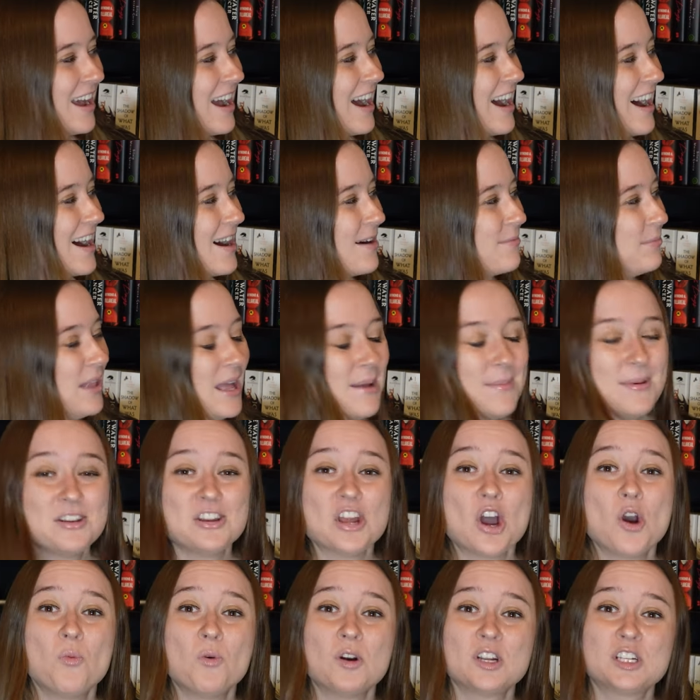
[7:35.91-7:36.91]
Uh, let me
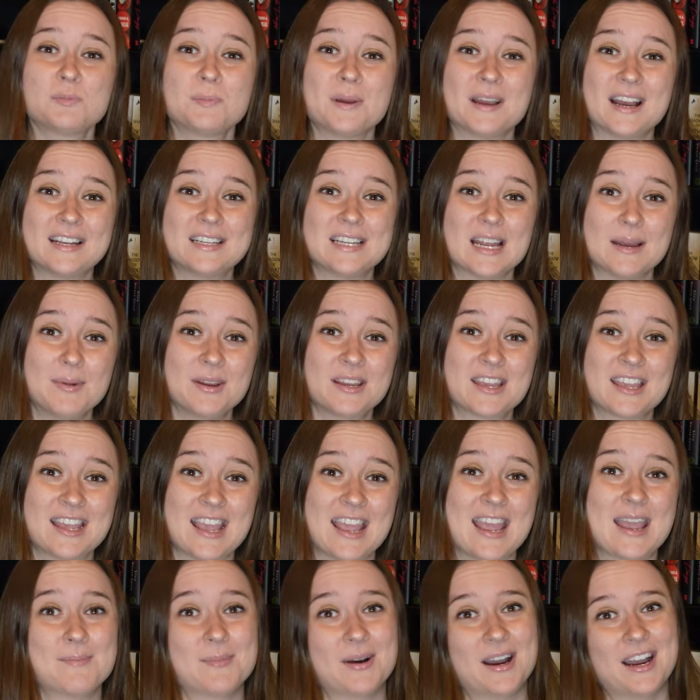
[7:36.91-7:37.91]
know which pandemic
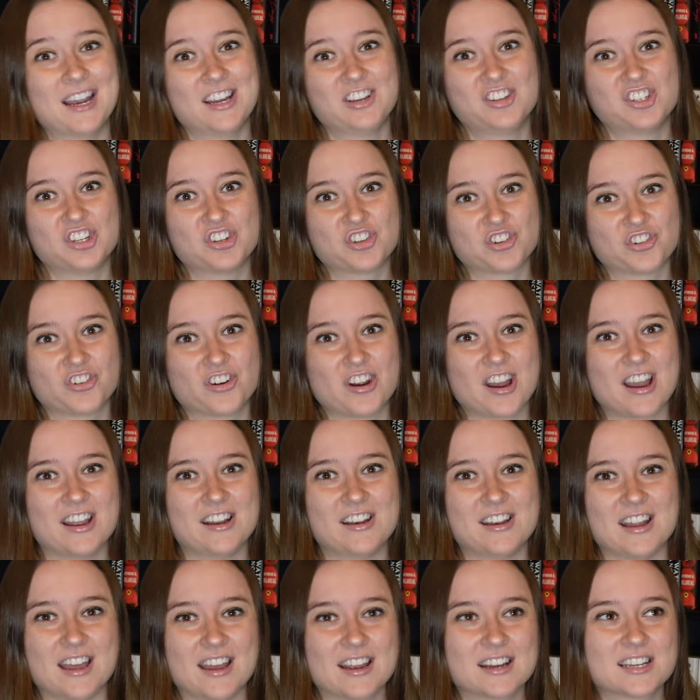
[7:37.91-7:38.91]
game I should try
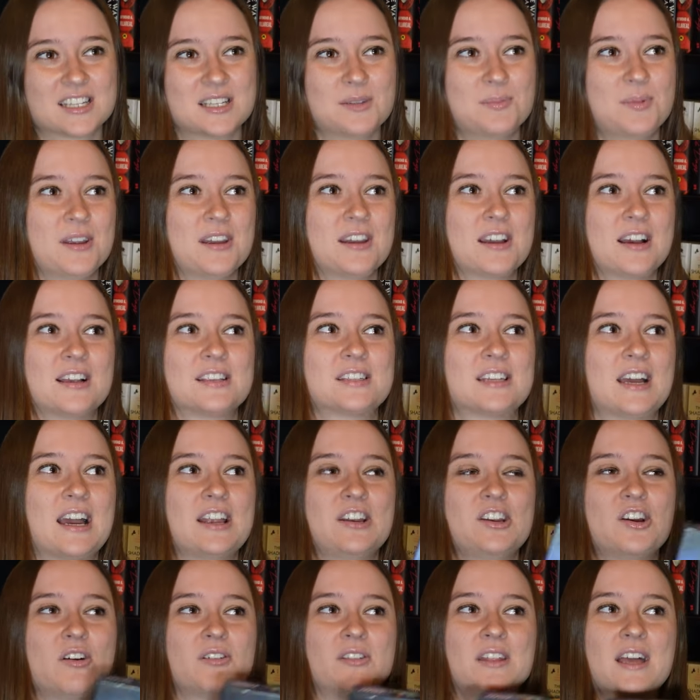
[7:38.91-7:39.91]
next because I
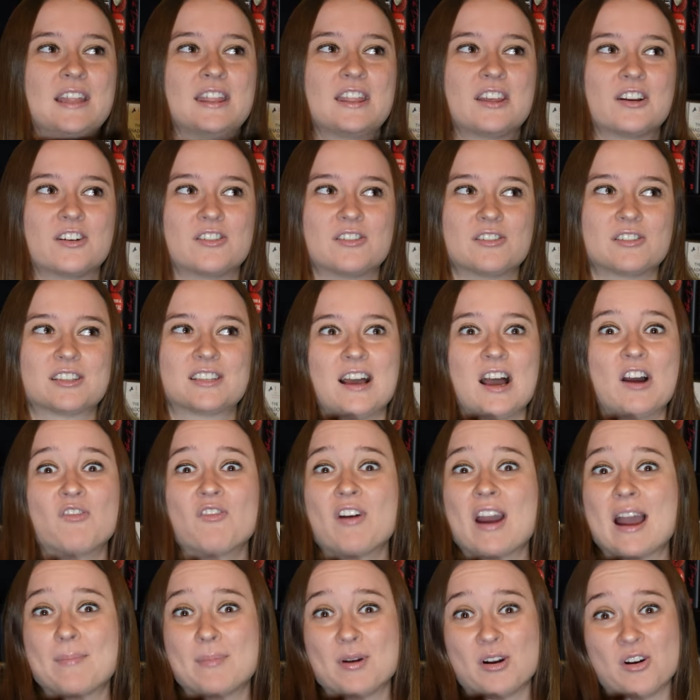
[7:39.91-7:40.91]
know that there's a
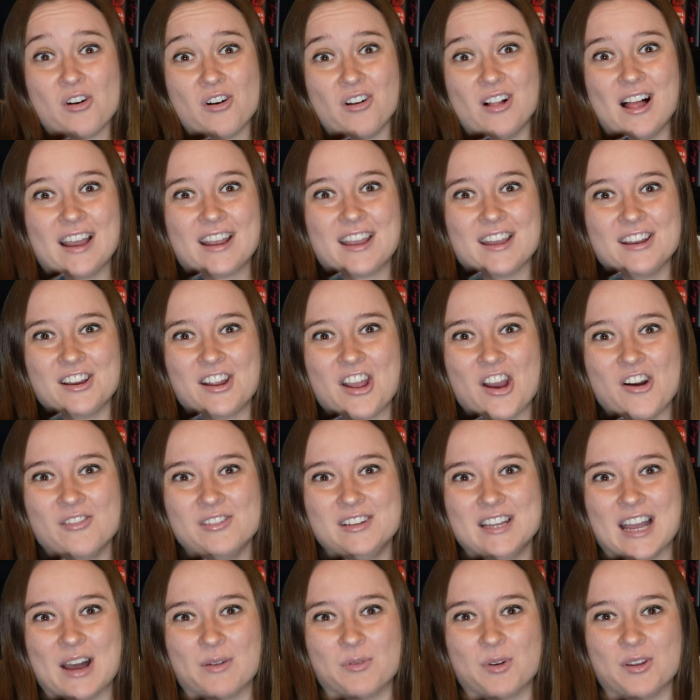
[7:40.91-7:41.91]
rabbit hole I can go
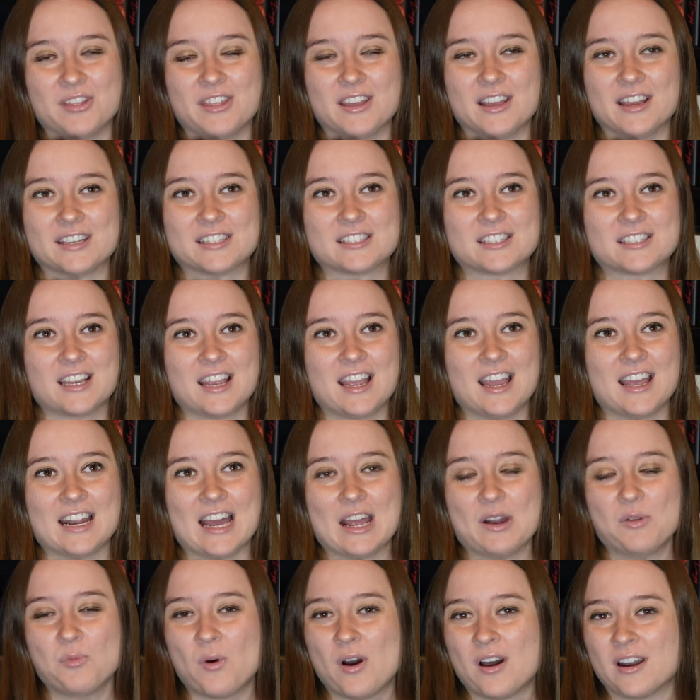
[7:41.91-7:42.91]
down with this, and
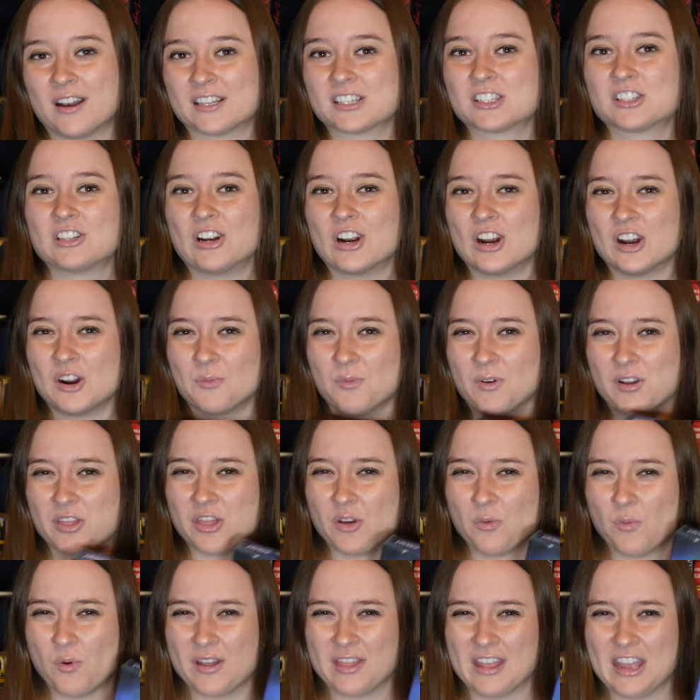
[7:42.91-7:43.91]
I'd want to start with
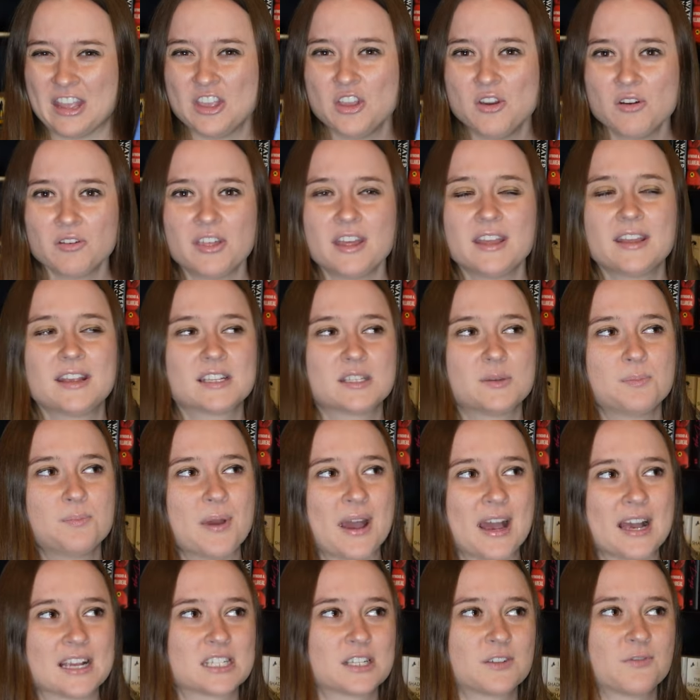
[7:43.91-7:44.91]
the one that you think is
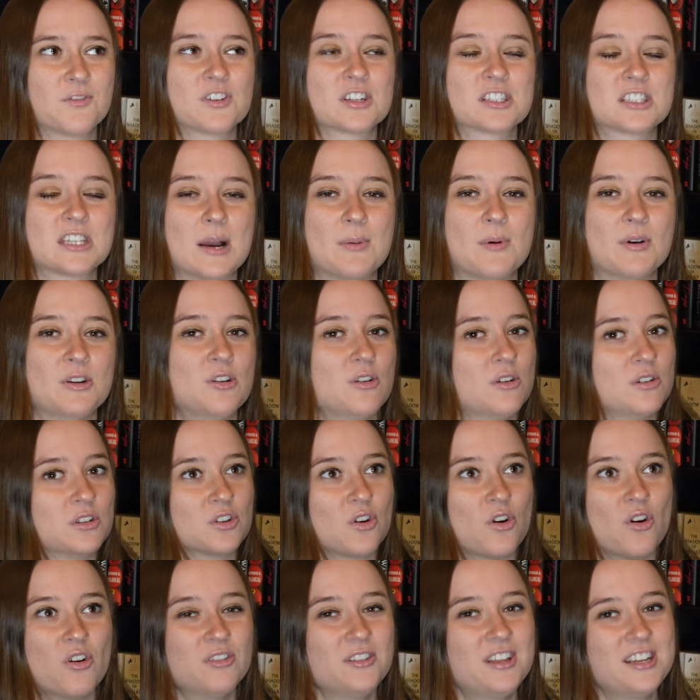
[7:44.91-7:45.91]
best for someone who's
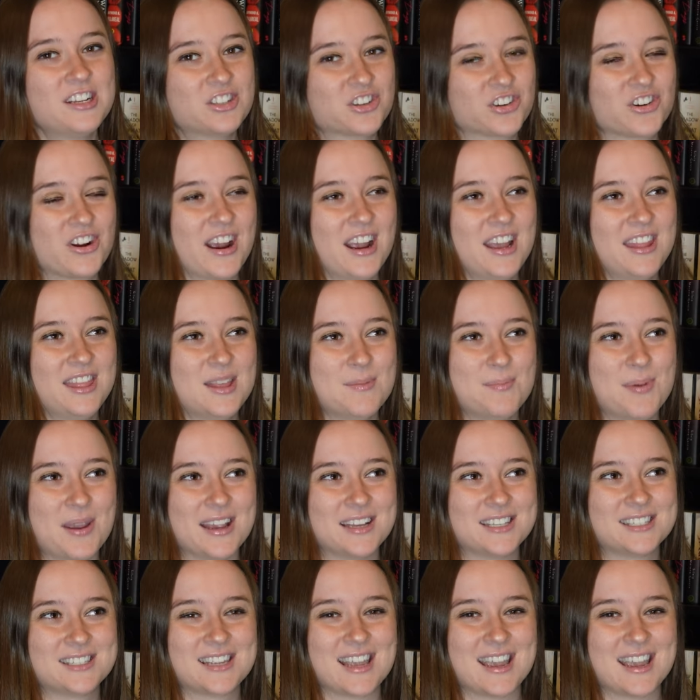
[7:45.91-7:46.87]
only tried the base